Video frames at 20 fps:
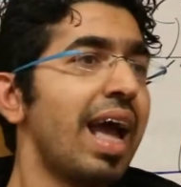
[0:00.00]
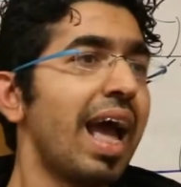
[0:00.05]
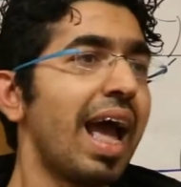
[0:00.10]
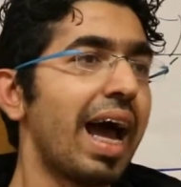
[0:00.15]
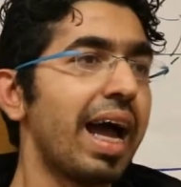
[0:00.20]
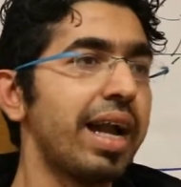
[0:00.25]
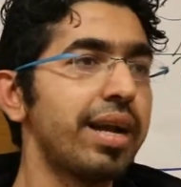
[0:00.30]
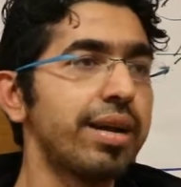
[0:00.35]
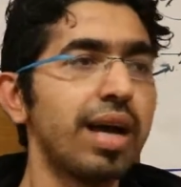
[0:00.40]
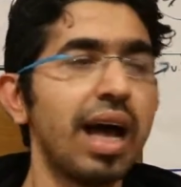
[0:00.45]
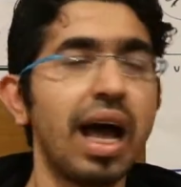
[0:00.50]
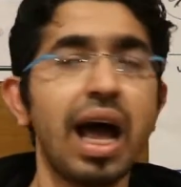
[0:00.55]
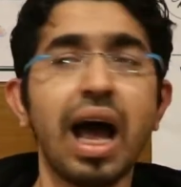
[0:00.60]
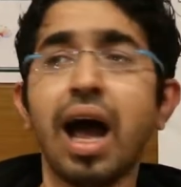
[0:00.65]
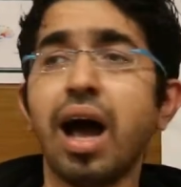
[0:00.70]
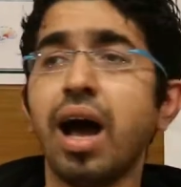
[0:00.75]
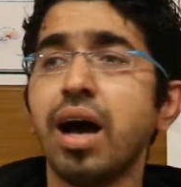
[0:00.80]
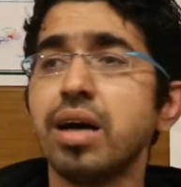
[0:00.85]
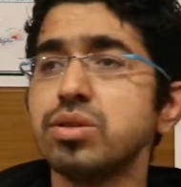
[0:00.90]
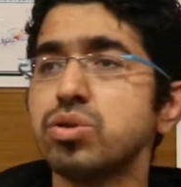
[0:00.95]
And
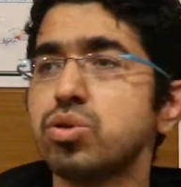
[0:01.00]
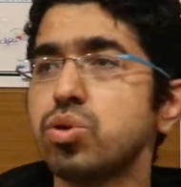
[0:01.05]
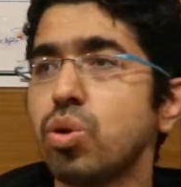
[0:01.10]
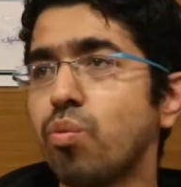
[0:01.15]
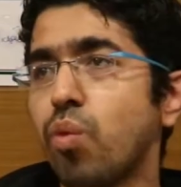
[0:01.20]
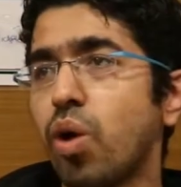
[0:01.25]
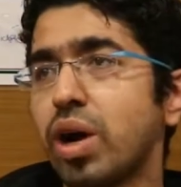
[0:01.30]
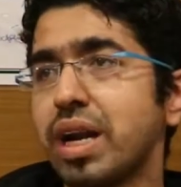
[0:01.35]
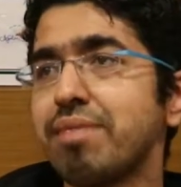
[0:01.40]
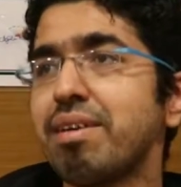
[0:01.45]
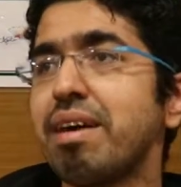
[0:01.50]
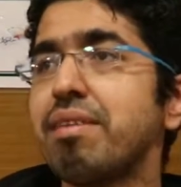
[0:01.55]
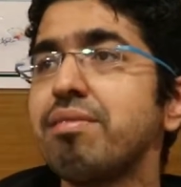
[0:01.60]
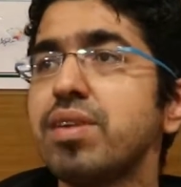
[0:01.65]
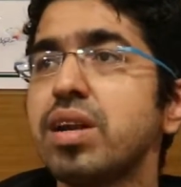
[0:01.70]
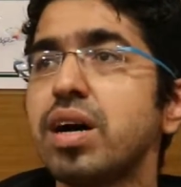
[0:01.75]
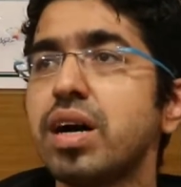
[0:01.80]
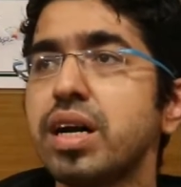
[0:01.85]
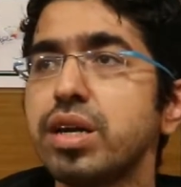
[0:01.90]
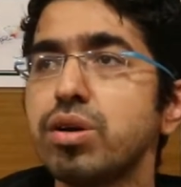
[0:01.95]
so whatever I've
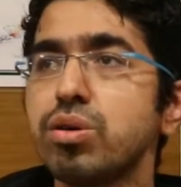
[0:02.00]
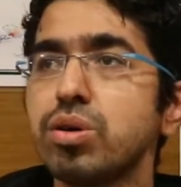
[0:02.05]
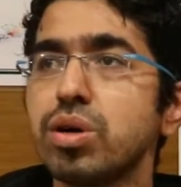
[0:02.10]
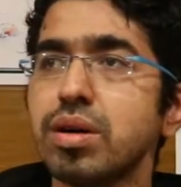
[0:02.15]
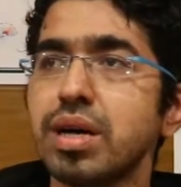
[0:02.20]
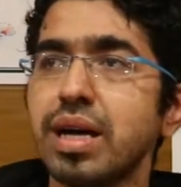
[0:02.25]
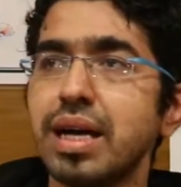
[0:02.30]
learned, you know,